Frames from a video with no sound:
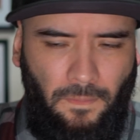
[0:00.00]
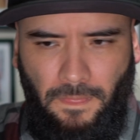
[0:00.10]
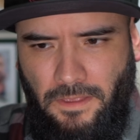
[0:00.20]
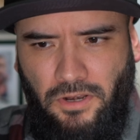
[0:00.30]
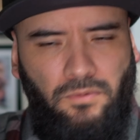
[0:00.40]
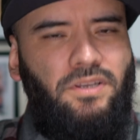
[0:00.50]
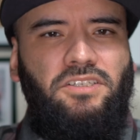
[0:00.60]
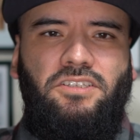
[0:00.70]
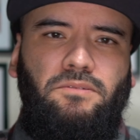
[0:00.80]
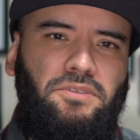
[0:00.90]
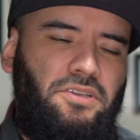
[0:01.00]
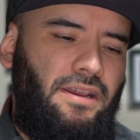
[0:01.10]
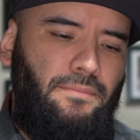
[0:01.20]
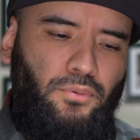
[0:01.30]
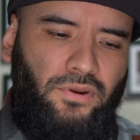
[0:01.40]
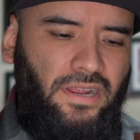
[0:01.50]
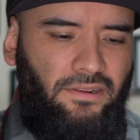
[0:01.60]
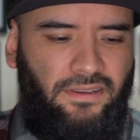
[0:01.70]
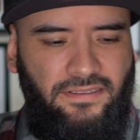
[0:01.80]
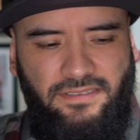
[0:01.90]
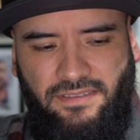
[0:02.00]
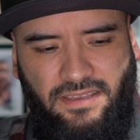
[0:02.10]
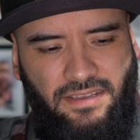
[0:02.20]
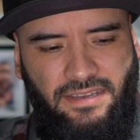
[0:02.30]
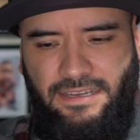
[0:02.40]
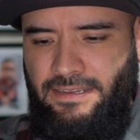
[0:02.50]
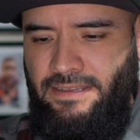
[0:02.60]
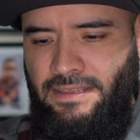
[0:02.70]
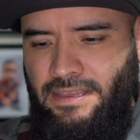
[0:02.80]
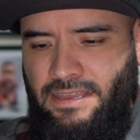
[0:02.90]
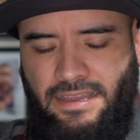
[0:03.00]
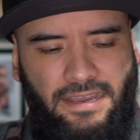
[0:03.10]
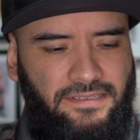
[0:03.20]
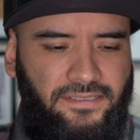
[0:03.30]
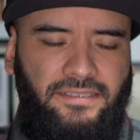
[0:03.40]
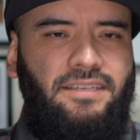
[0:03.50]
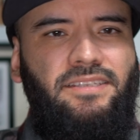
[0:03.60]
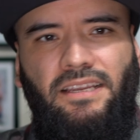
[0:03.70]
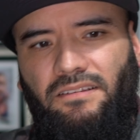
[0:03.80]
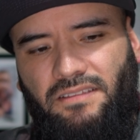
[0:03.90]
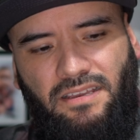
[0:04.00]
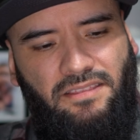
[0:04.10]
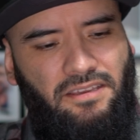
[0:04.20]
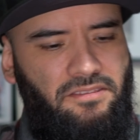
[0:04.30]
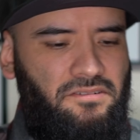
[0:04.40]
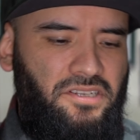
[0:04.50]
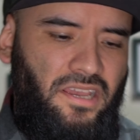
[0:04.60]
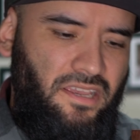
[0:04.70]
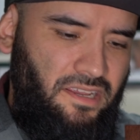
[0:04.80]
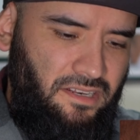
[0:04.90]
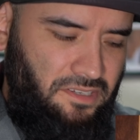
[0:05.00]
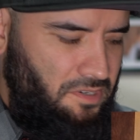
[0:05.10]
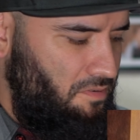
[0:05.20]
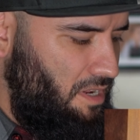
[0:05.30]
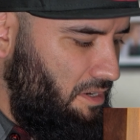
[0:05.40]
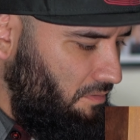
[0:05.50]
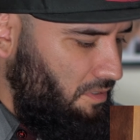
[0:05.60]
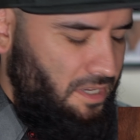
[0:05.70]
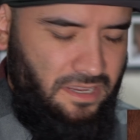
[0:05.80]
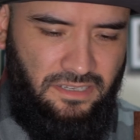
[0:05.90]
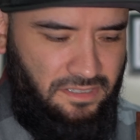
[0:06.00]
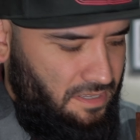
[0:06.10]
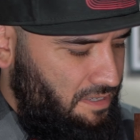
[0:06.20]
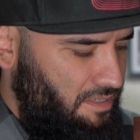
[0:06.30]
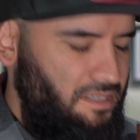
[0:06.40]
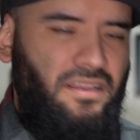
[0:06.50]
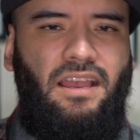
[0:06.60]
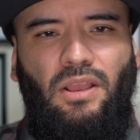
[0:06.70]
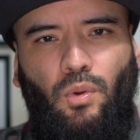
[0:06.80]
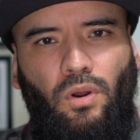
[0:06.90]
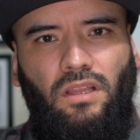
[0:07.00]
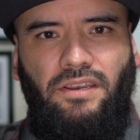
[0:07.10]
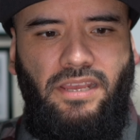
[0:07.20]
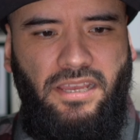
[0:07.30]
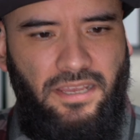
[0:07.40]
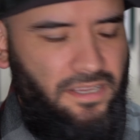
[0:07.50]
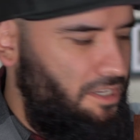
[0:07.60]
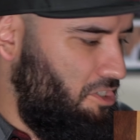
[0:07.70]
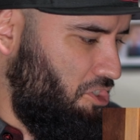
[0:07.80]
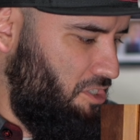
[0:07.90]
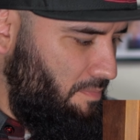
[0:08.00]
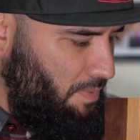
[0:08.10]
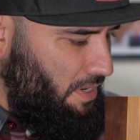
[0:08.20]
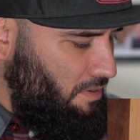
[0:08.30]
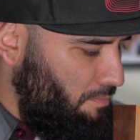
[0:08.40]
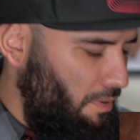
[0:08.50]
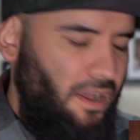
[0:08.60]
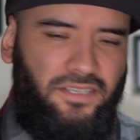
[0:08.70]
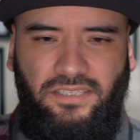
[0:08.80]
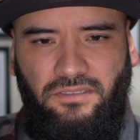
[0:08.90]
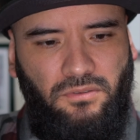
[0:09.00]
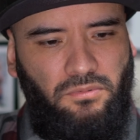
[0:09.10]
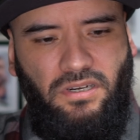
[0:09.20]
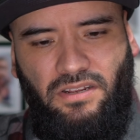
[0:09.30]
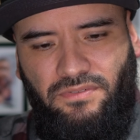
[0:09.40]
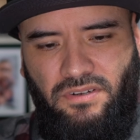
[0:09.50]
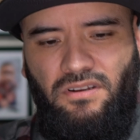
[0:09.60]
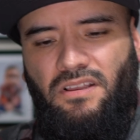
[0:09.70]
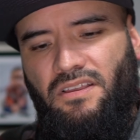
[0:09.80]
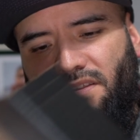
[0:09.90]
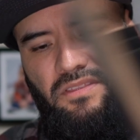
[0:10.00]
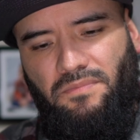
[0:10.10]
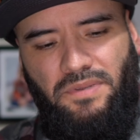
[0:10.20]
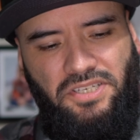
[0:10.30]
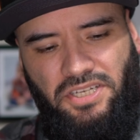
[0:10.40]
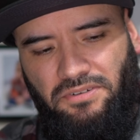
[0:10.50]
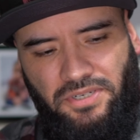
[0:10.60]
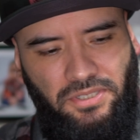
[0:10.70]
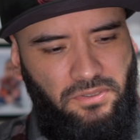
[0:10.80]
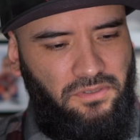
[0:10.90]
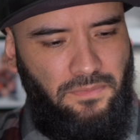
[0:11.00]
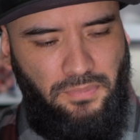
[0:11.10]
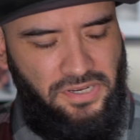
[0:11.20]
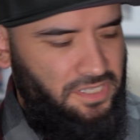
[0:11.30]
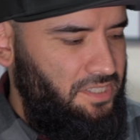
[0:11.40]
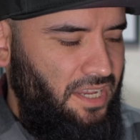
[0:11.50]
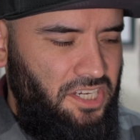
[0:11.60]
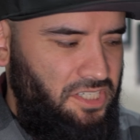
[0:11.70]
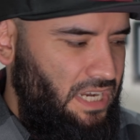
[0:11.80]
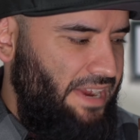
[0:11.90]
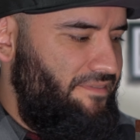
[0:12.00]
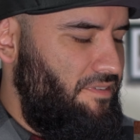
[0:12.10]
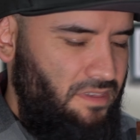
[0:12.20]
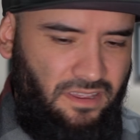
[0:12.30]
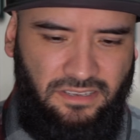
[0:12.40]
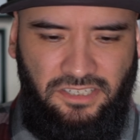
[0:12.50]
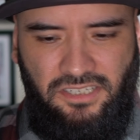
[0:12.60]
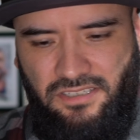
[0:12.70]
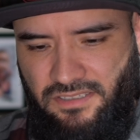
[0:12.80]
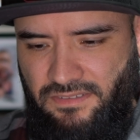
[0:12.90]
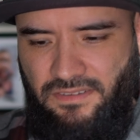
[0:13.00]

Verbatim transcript: You know, it's just something to kind of point out. It's the, uh, it's the detail that that they're taking you know not only is is this high quality uh, shipping or boxing or whatever the material, the presentation, everything is just,